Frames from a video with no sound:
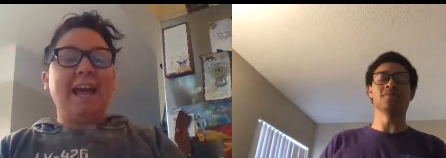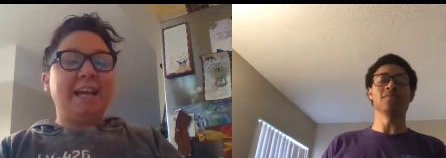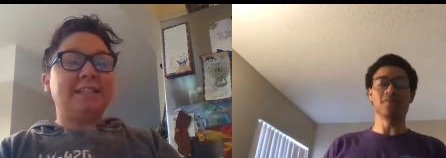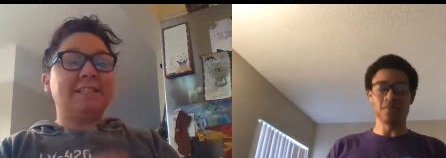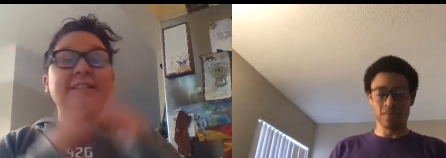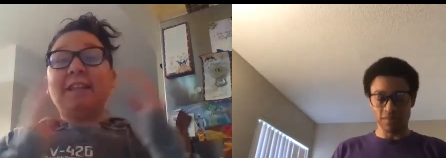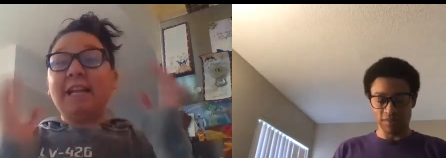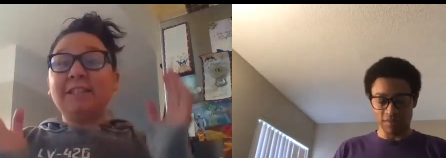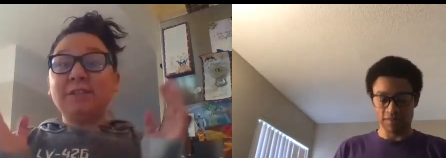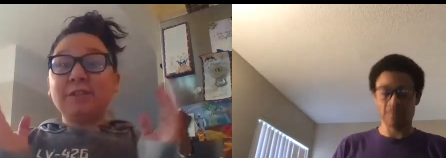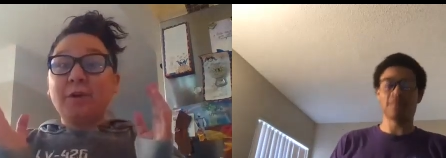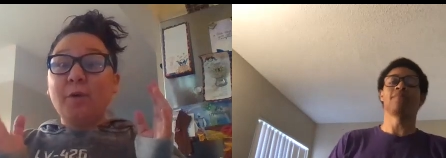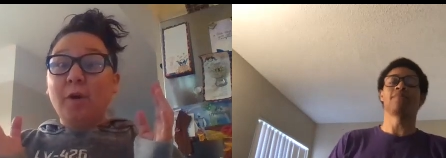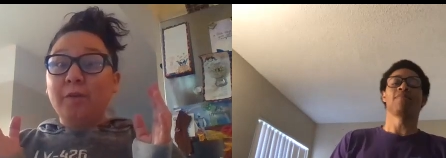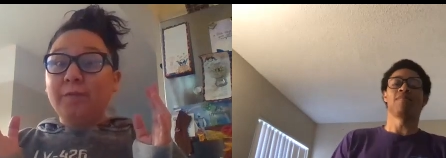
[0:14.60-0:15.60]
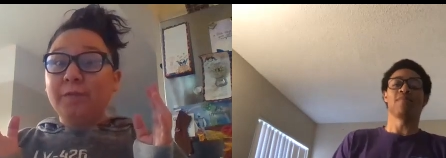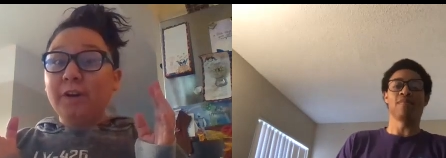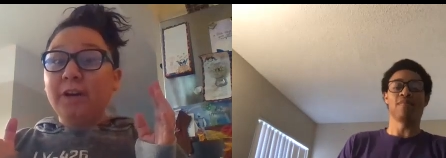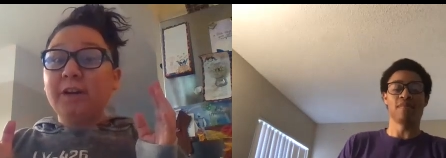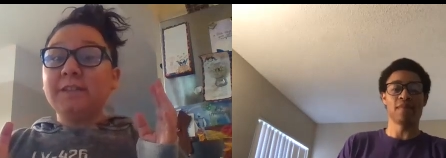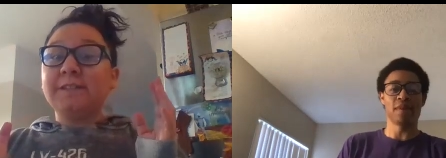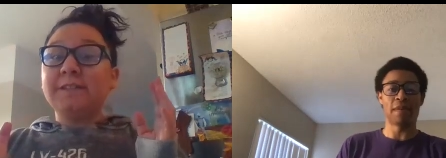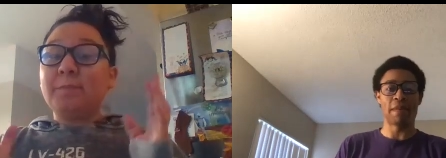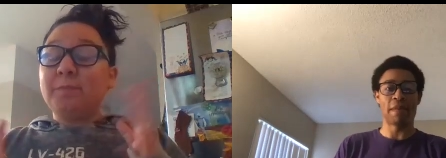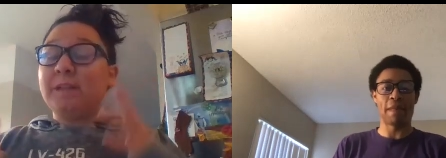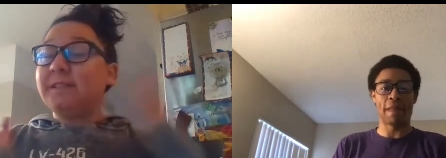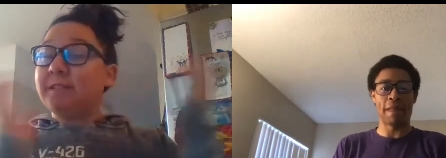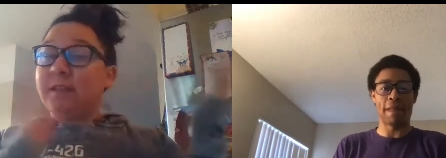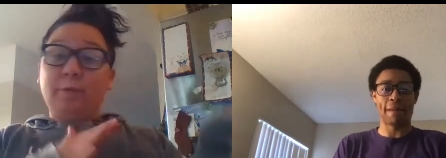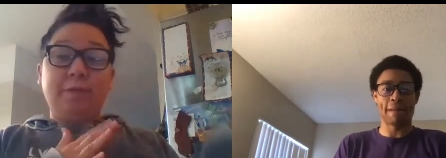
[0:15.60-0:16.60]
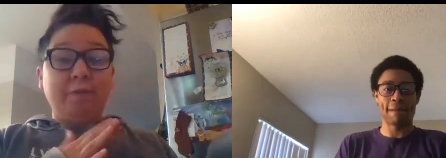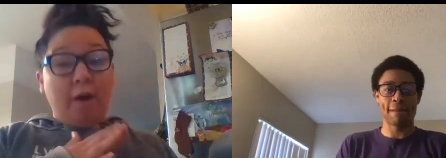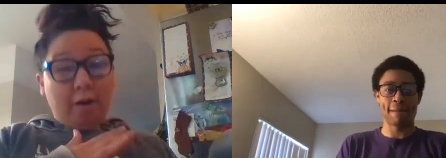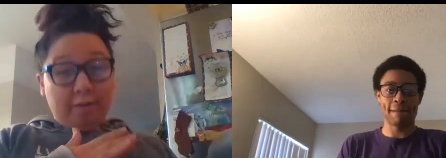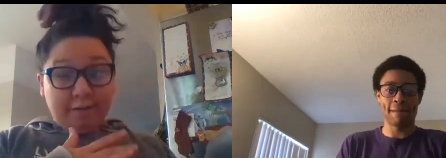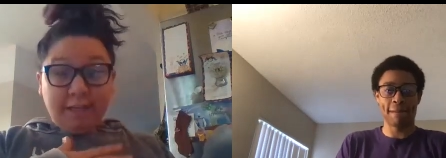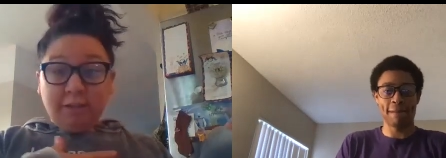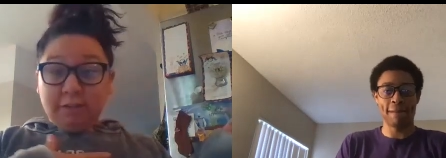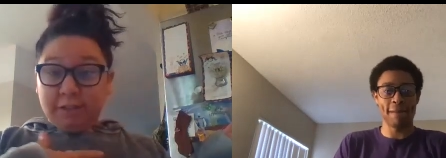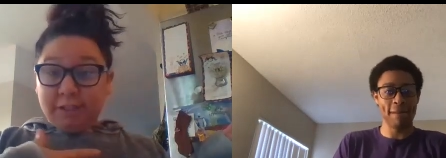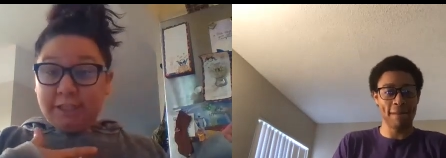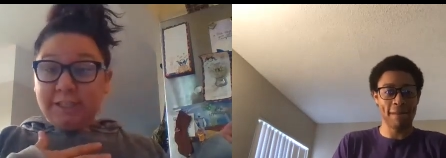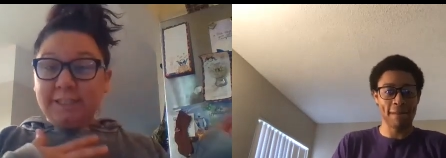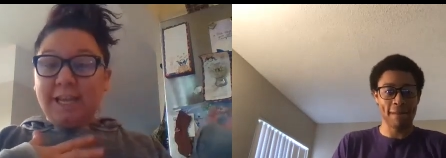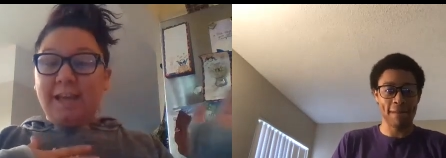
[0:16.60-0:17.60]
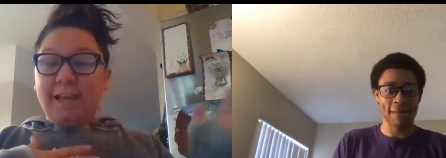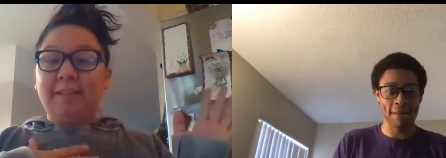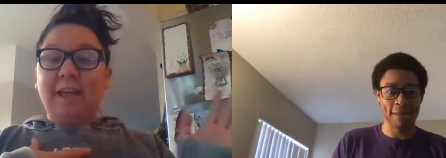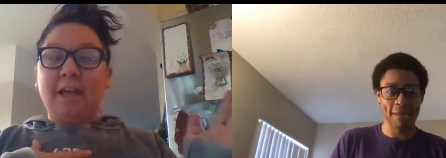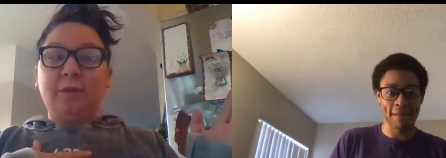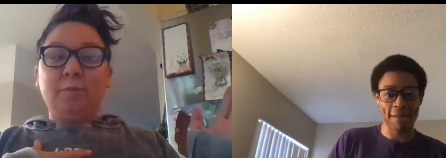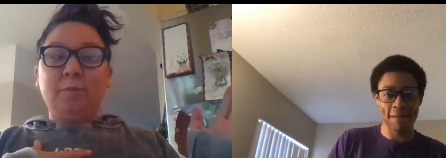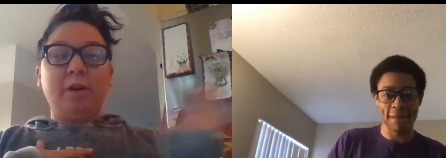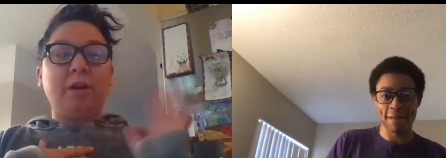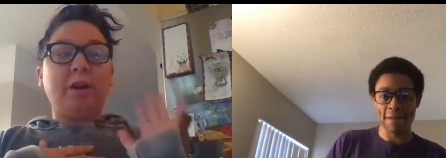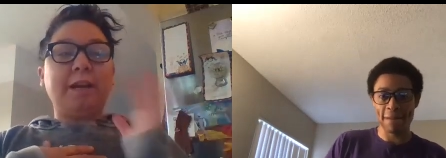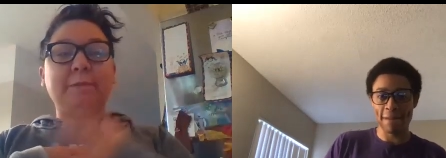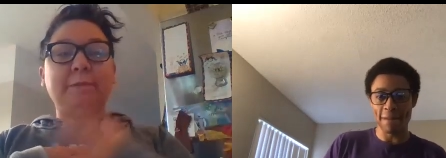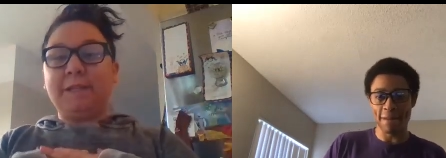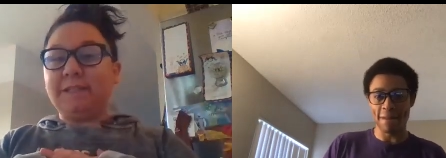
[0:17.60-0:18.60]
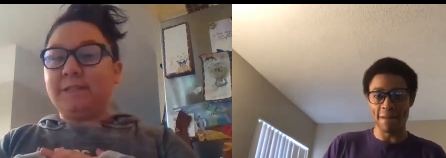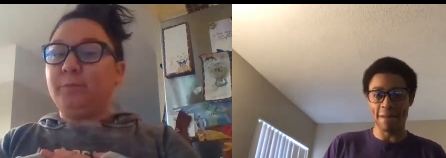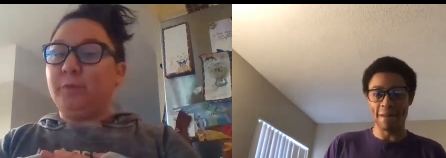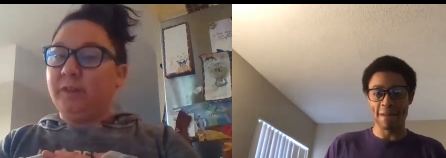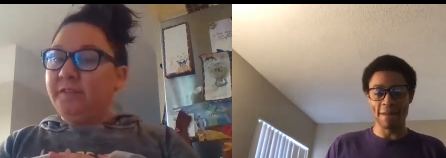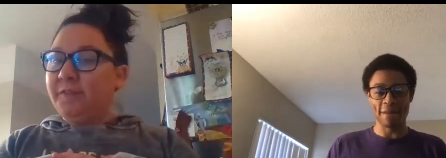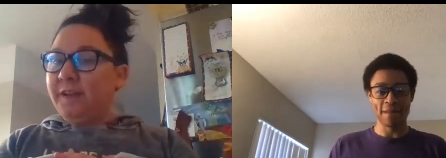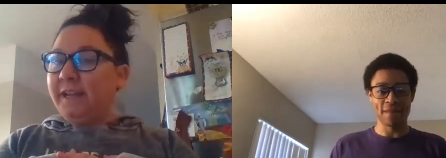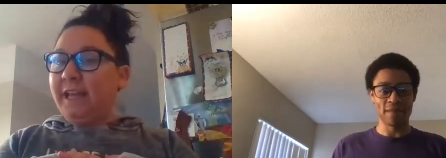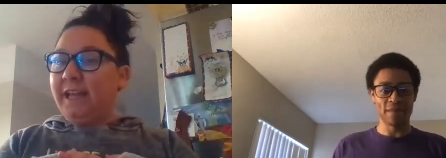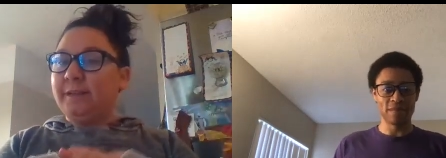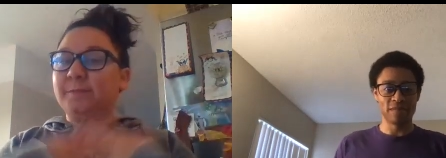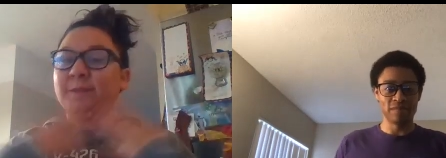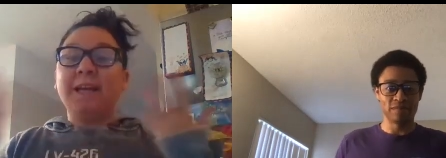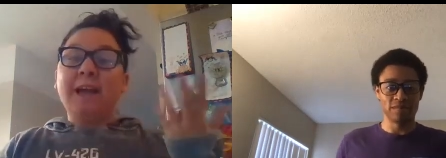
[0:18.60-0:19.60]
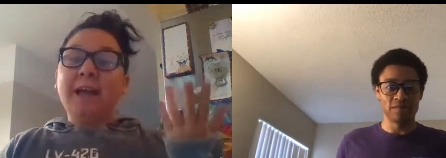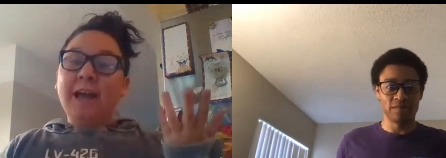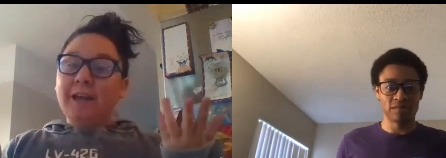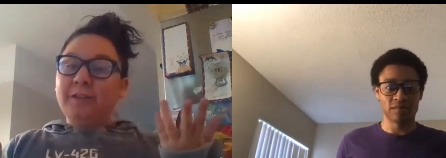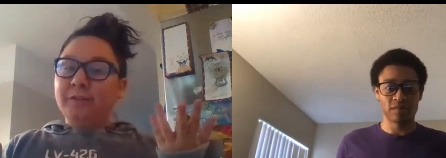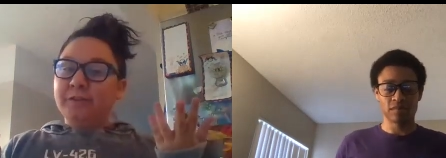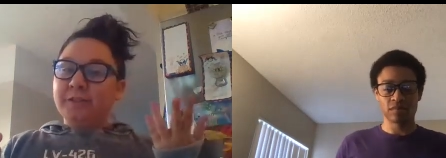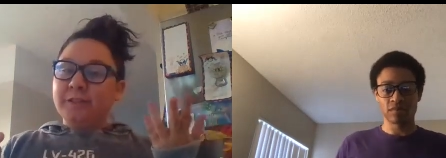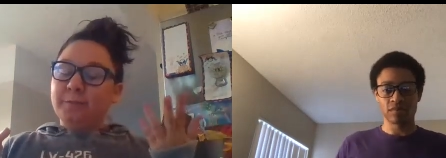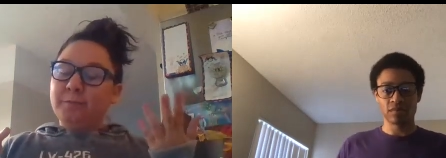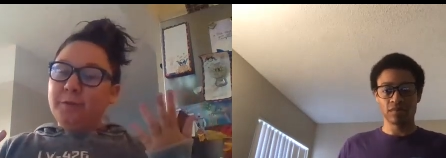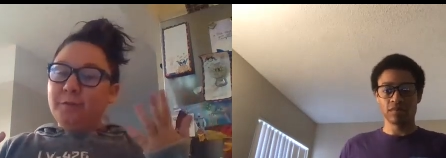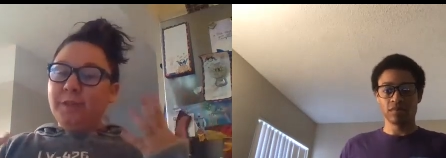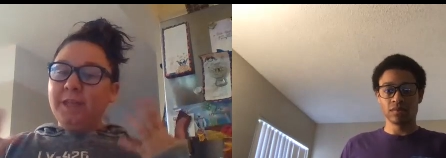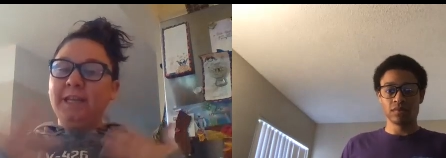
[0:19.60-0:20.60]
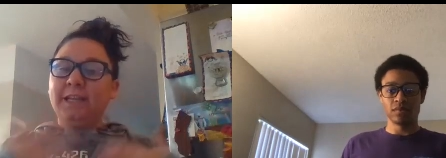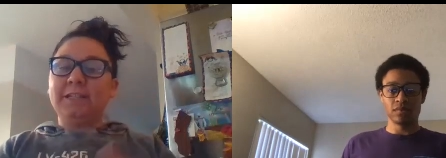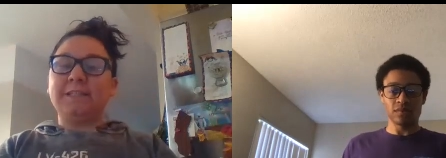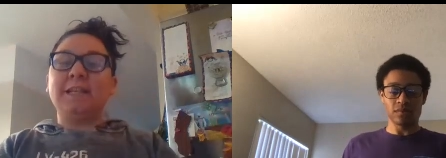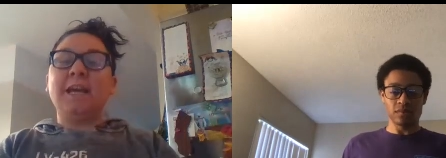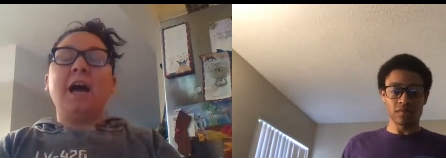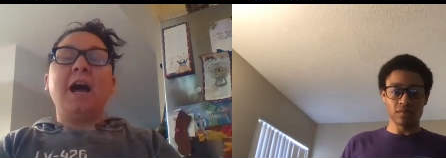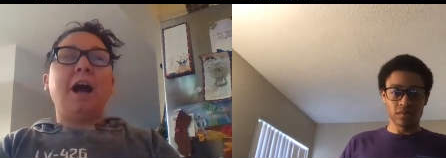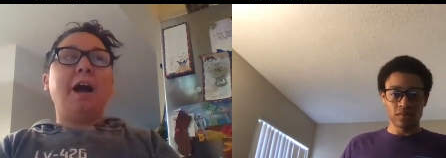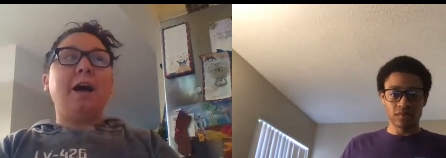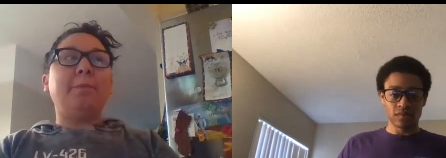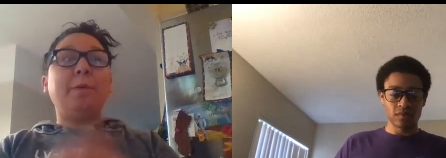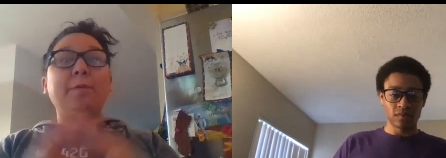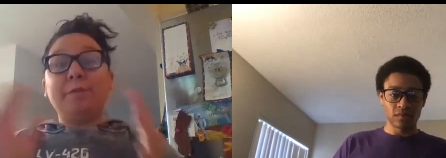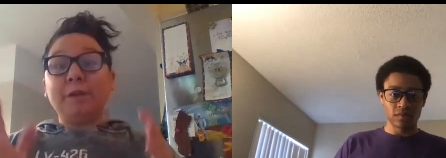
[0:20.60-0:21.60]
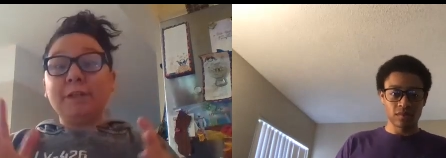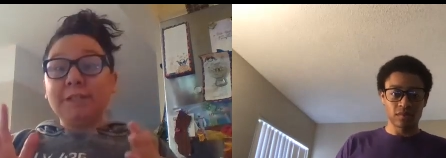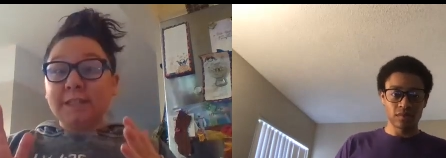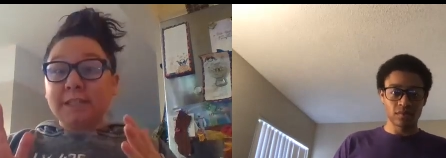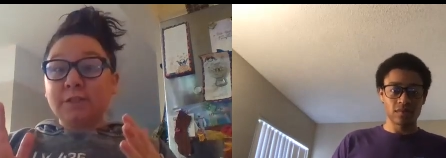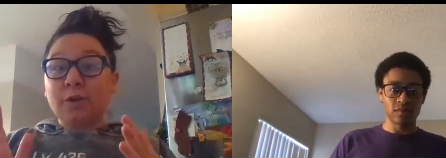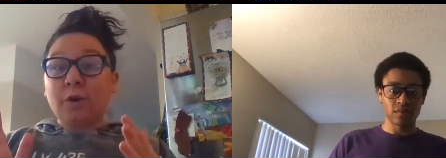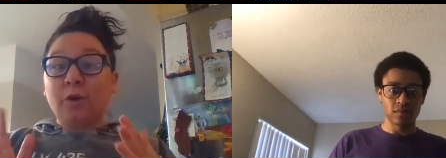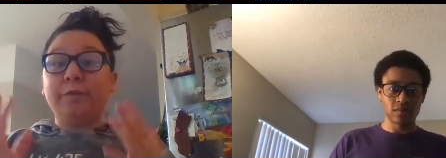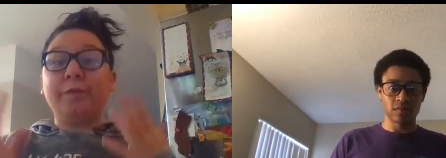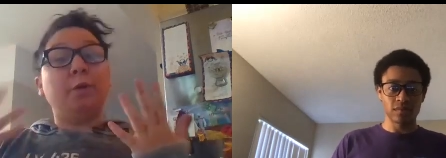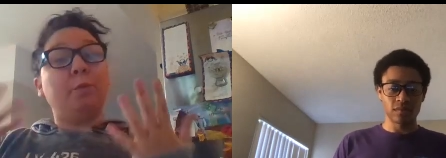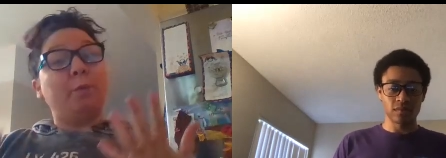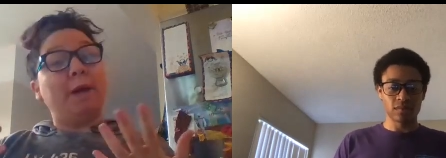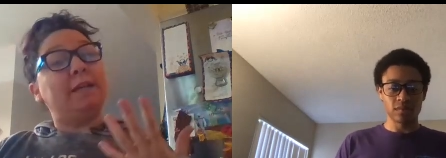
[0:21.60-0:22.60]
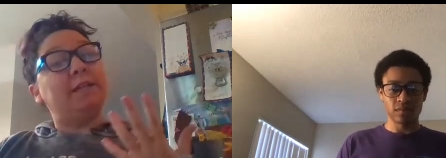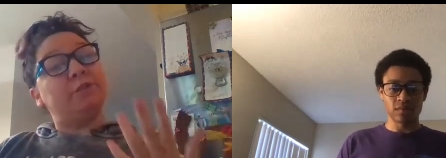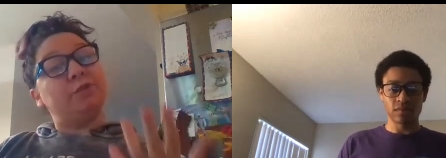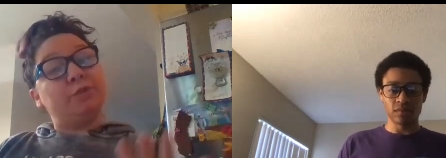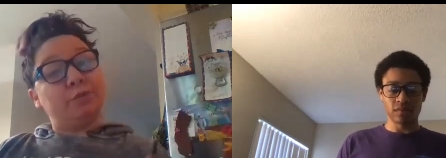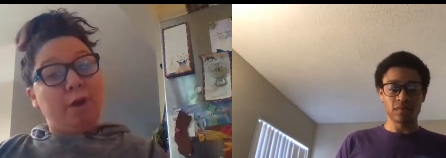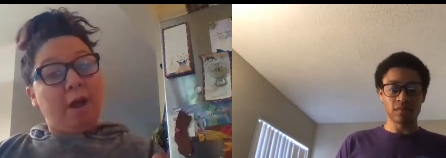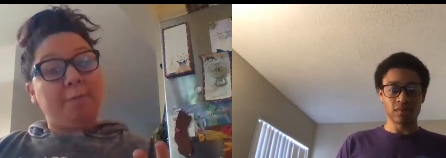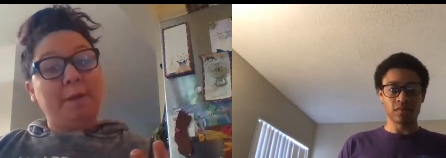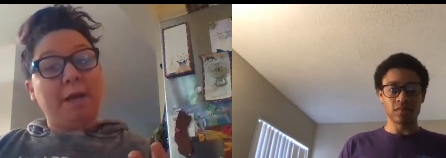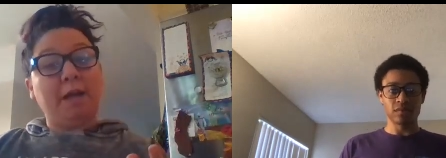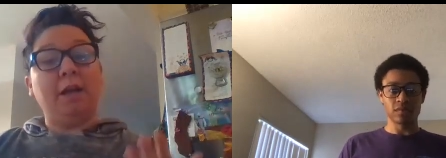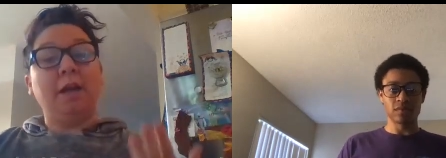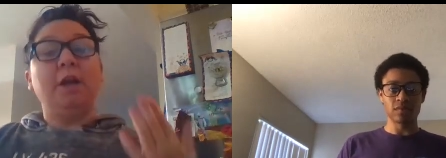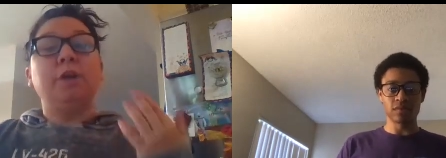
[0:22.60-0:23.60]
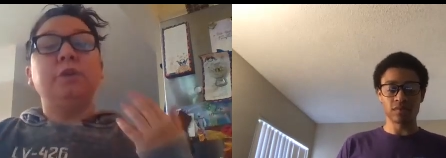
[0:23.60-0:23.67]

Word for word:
Speaker 1: And let's go over some things that we've already learned, and then we are going to play some really fun games and learn some new things. Um, first, let's go over what is drama.